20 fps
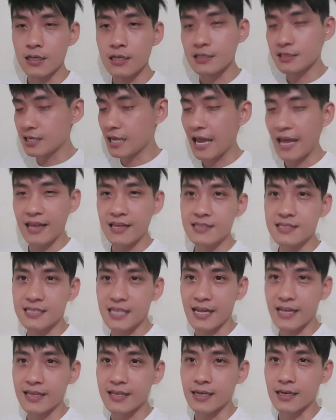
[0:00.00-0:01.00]
is
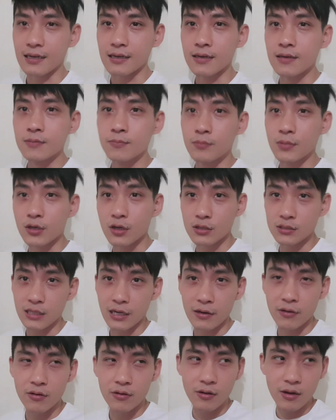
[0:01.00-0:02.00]
handstand,
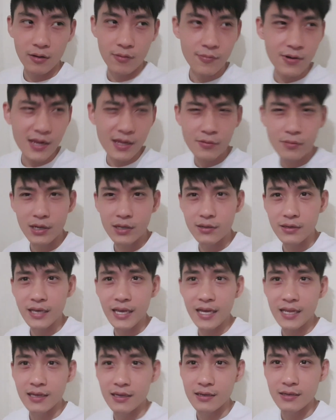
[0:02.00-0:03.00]
because I really want
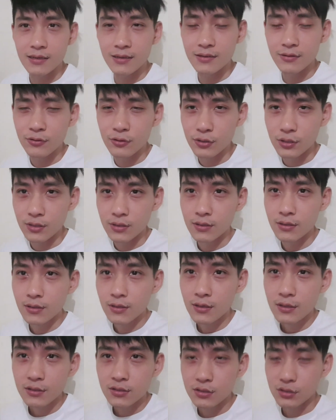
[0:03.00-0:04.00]
to get a good
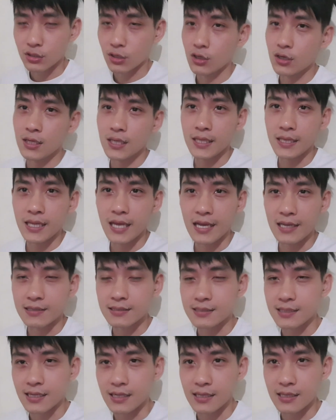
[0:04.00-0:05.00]
solid
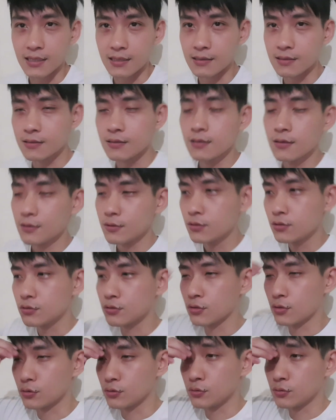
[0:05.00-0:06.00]
handstand in.
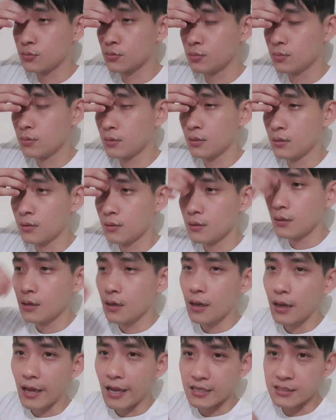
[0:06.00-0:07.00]
So
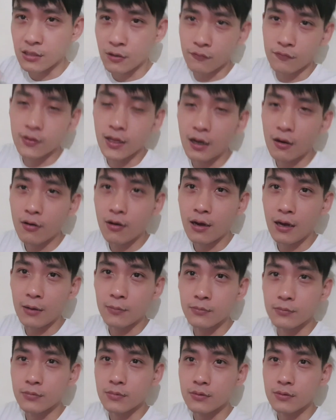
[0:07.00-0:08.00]
as of
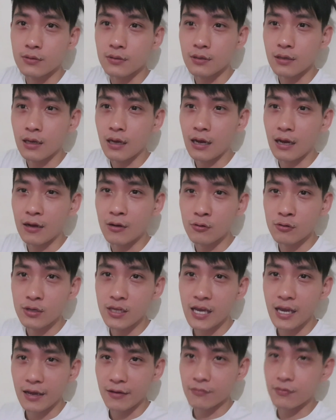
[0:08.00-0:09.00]
now, I
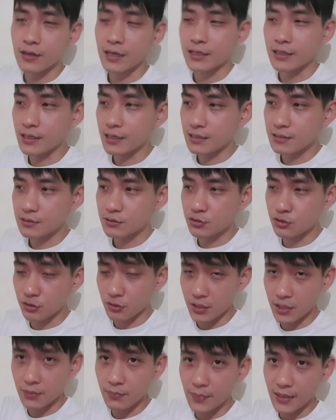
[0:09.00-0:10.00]
only have like these
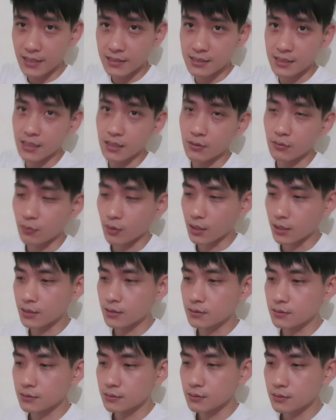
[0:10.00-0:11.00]
three basic
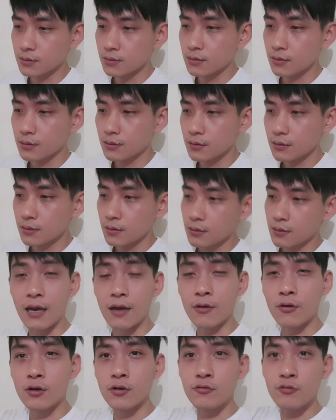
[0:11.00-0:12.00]
one.
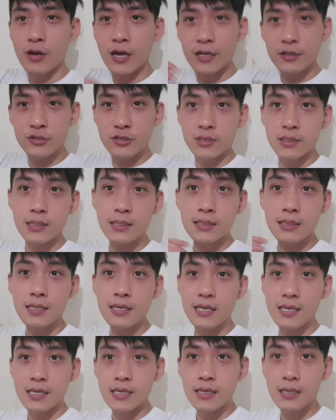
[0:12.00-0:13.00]
I will
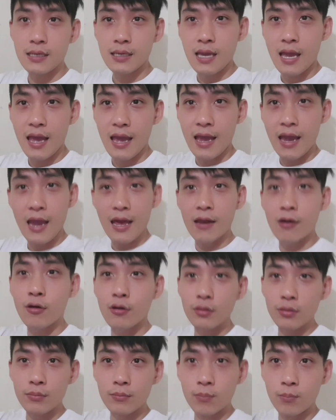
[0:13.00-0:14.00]
gradually
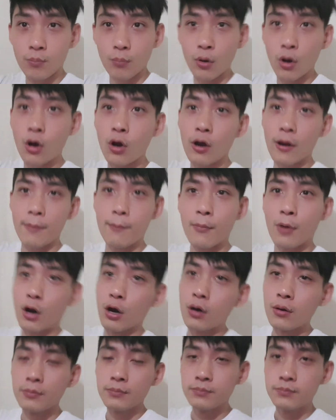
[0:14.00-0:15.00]
add on more and
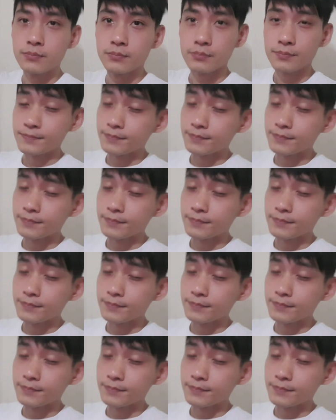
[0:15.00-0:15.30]
more.